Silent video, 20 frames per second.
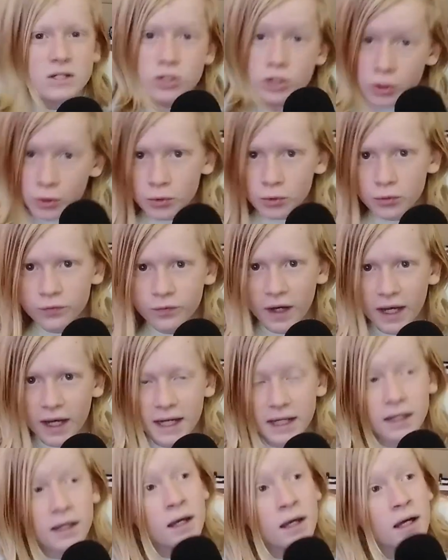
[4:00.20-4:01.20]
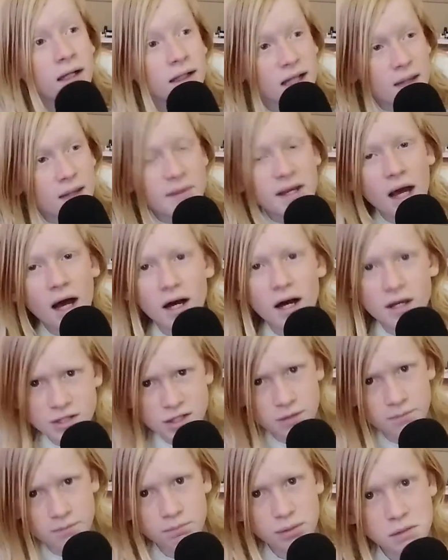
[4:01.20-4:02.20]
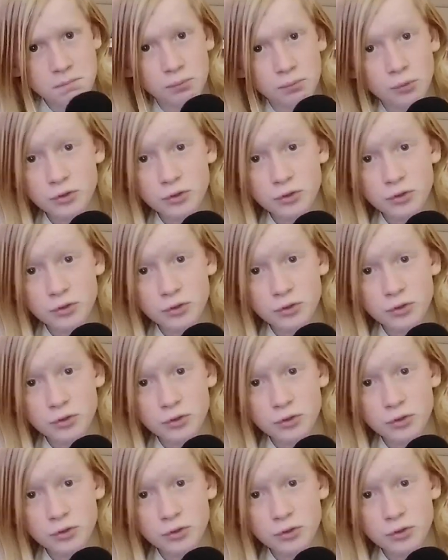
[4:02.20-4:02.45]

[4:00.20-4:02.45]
too vague. Let me ask some people